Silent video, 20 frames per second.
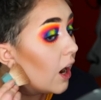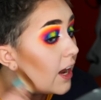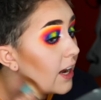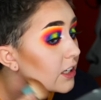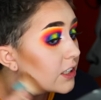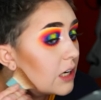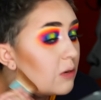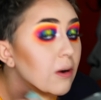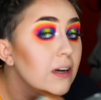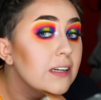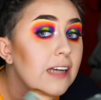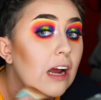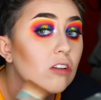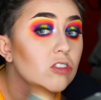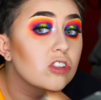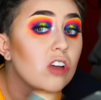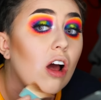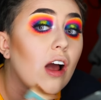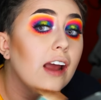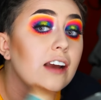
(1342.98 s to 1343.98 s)
I actually went
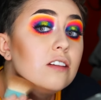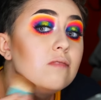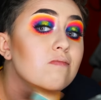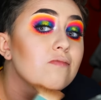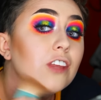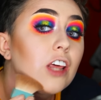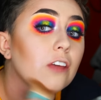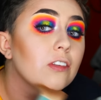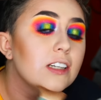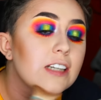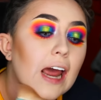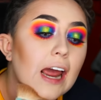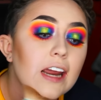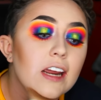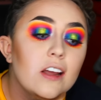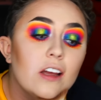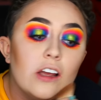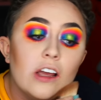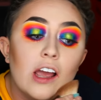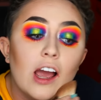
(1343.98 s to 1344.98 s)
outside the other
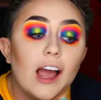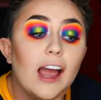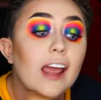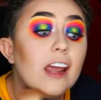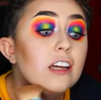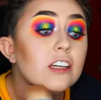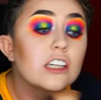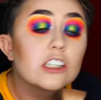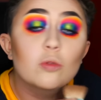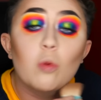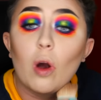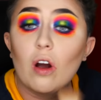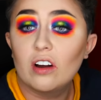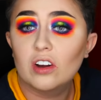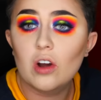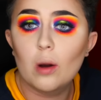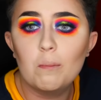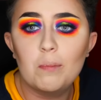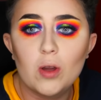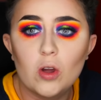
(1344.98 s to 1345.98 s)
day, and guess what? I
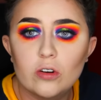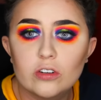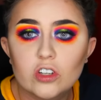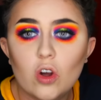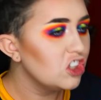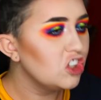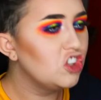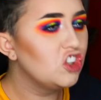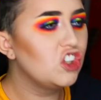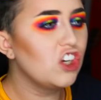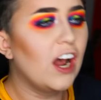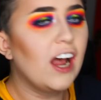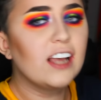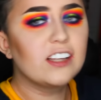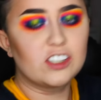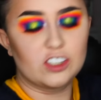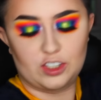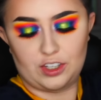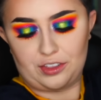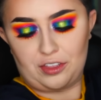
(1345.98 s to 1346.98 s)
got burnt.
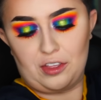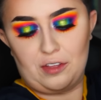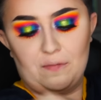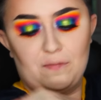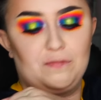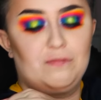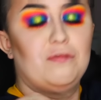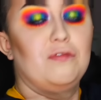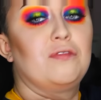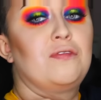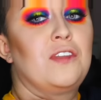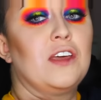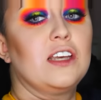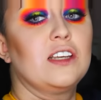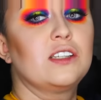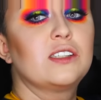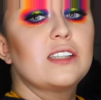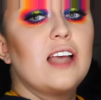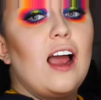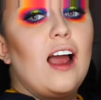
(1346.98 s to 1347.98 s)
Just
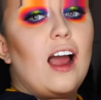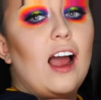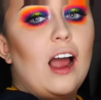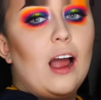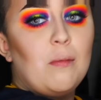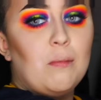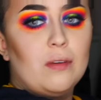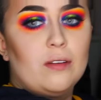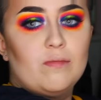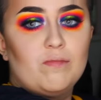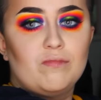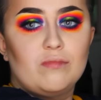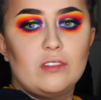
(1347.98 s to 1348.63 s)
this arm.